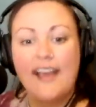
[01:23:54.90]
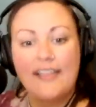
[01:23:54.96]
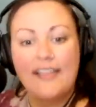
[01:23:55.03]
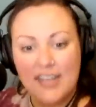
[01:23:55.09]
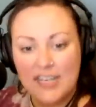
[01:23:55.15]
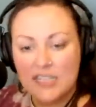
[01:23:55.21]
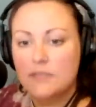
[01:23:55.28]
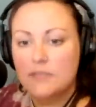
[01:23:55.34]

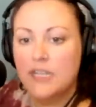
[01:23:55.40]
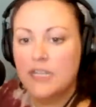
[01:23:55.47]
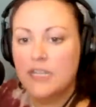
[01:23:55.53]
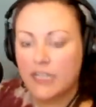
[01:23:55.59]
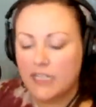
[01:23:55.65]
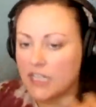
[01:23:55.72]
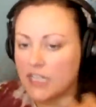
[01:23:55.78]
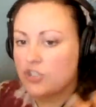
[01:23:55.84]
yeah, that
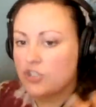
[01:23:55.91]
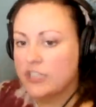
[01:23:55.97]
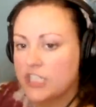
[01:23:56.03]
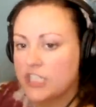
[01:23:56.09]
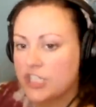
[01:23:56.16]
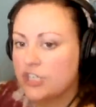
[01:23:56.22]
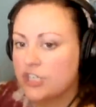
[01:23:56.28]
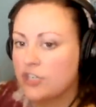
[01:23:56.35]
intimate, like that
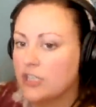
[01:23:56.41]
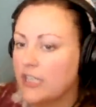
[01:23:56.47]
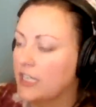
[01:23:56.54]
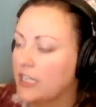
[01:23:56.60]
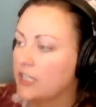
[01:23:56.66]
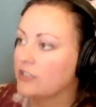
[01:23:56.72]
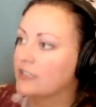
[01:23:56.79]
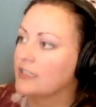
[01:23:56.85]

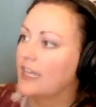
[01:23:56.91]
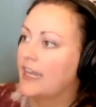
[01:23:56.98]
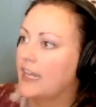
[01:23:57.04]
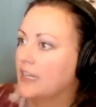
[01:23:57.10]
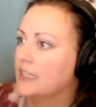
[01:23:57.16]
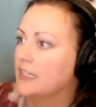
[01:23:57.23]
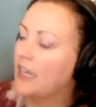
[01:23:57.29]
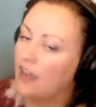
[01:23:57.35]
traditional, like you're
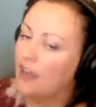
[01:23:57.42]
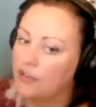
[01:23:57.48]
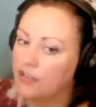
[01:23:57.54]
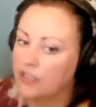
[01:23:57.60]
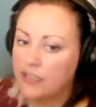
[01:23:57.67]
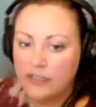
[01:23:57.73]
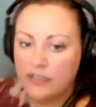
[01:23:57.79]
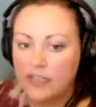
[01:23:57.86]
laying
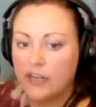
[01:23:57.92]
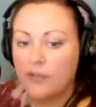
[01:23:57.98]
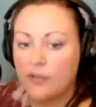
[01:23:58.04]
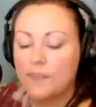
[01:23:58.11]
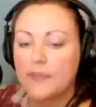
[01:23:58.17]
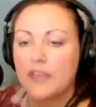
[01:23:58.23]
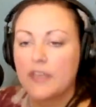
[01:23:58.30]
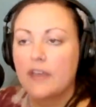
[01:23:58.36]
down and you
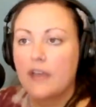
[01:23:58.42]
know,